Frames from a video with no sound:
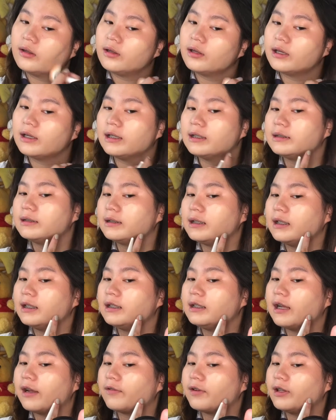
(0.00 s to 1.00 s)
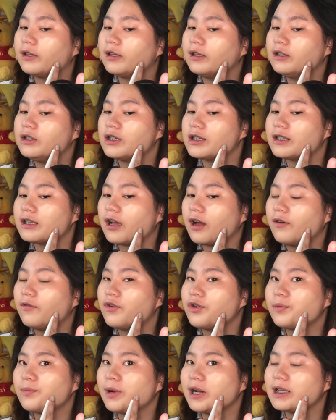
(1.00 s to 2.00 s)
because it definitely just
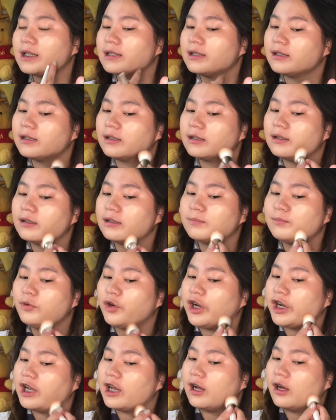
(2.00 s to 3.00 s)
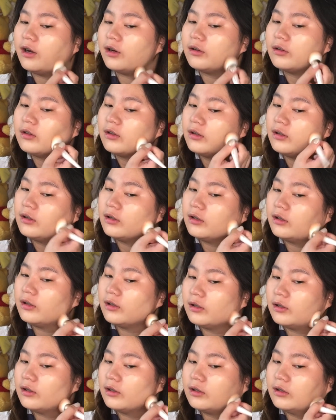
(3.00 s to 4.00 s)
covered my breakout
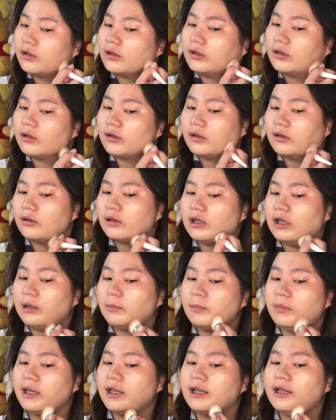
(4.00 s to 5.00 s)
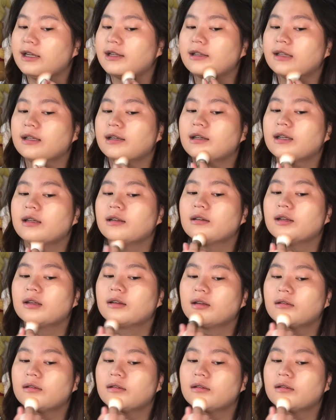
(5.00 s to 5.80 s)
immediately.